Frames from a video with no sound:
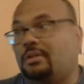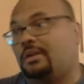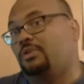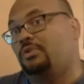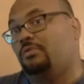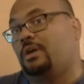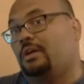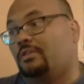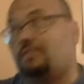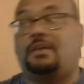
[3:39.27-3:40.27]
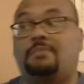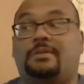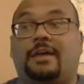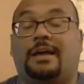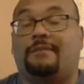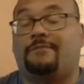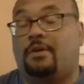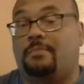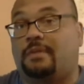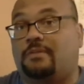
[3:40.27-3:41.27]
And again, UConn as a team did not have
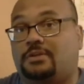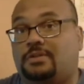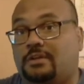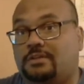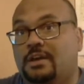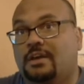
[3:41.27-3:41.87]
very many touchdowns.